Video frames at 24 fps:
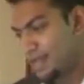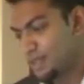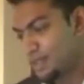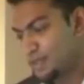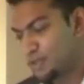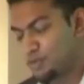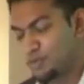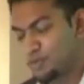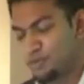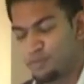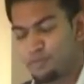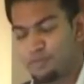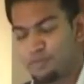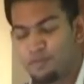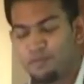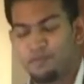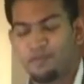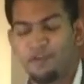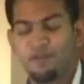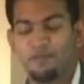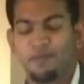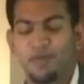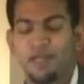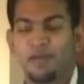So
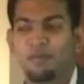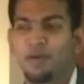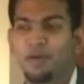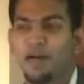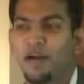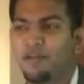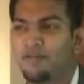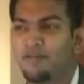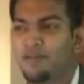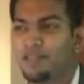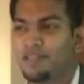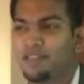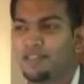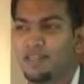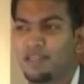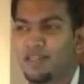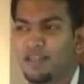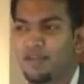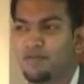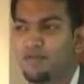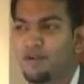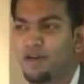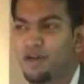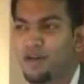we've been part of this
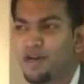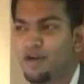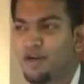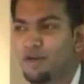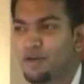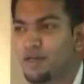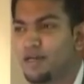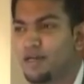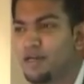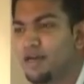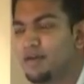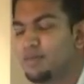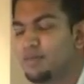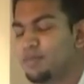journey for around